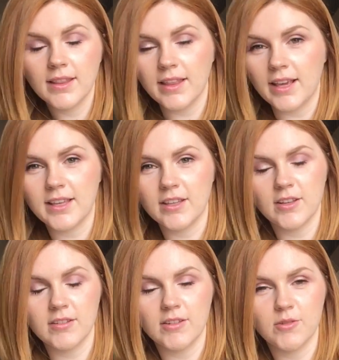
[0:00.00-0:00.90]

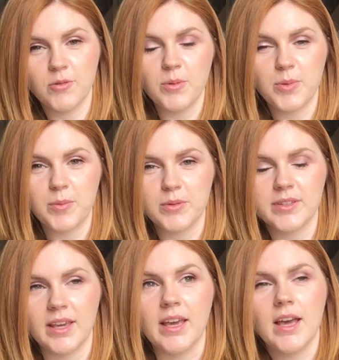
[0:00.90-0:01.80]
Like, you know when people
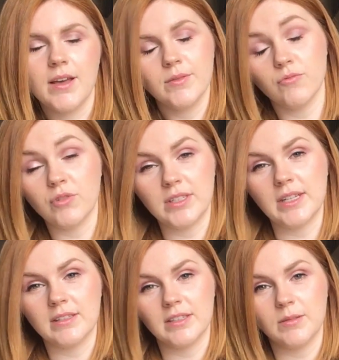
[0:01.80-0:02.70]
say, really
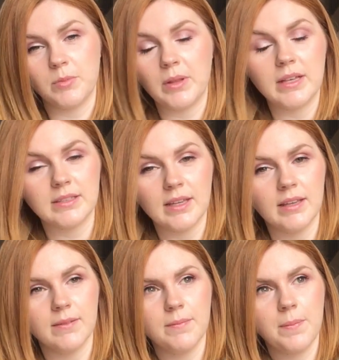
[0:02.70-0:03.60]
didn't sleep last
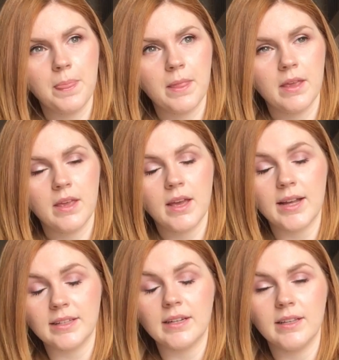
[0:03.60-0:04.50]
night.
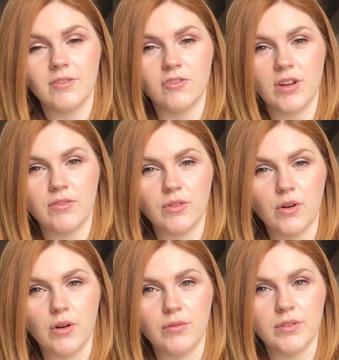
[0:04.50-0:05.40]
I didn't even drift
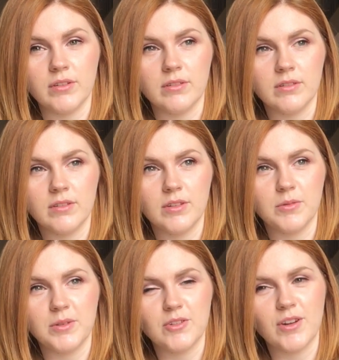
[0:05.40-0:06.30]
off, and you
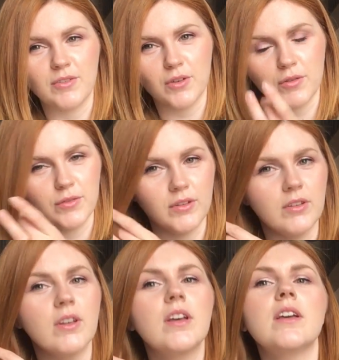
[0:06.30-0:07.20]
know when you drift off and
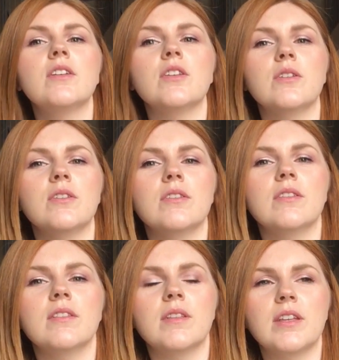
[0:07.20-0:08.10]
you
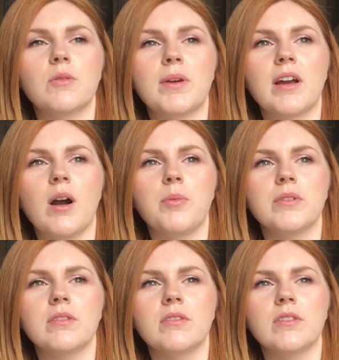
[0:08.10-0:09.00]
wake up
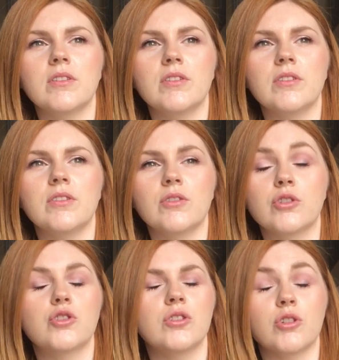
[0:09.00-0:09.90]
and
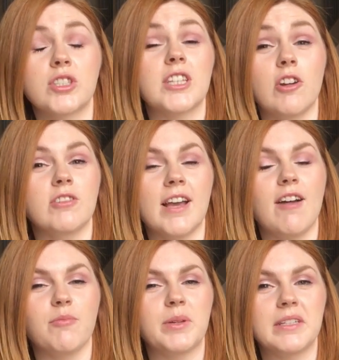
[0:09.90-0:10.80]
you're certain you
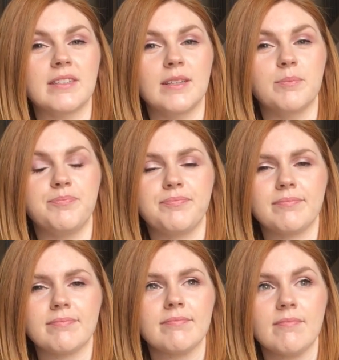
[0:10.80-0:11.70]
haven't been asleep.
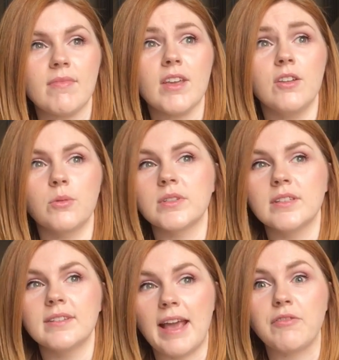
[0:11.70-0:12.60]
There was
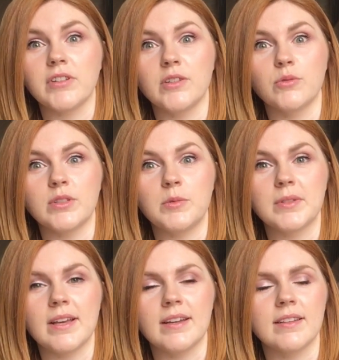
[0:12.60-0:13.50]
definitely no sleep
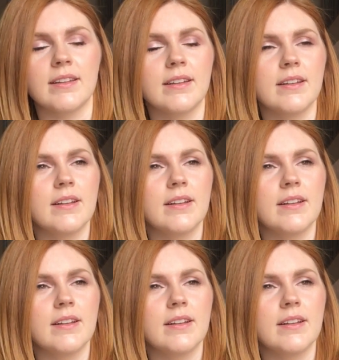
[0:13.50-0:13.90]
was had.